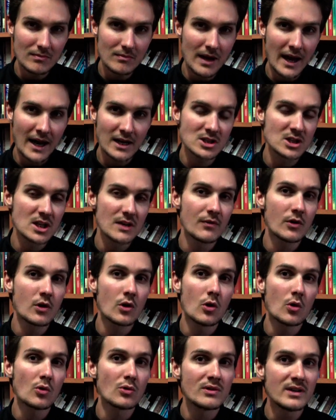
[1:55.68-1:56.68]
actually ever
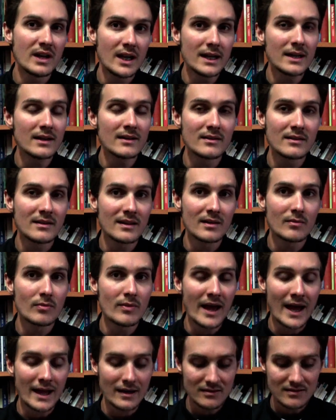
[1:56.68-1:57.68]
called deacons in
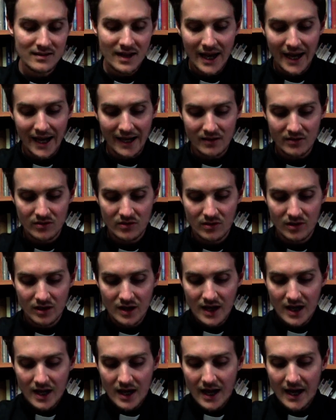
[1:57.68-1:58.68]
that text.
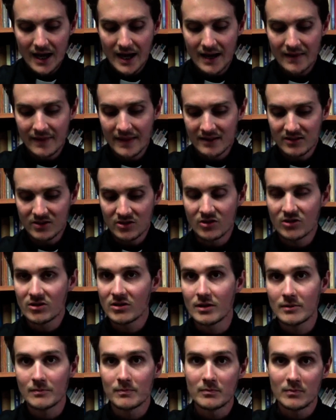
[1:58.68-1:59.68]
That's just
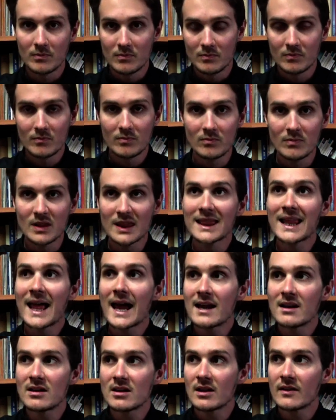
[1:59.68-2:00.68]
a
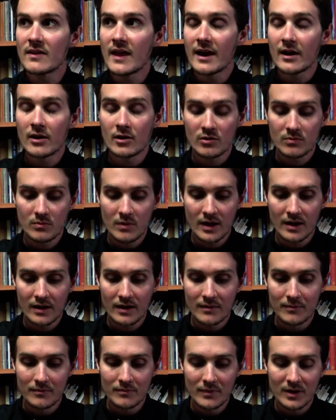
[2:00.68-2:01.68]
later they are
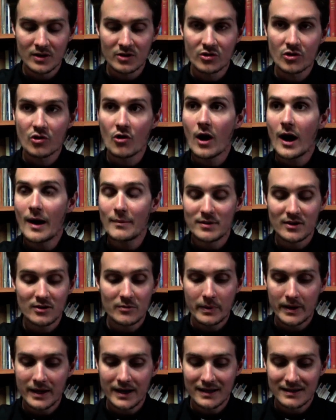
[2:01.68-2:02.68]
ascribed as
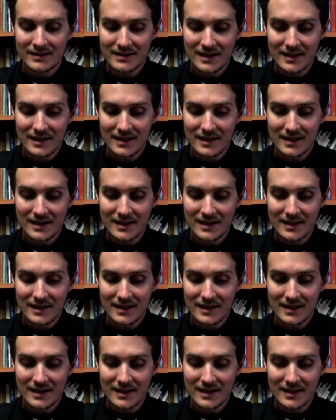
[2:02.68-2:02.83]
being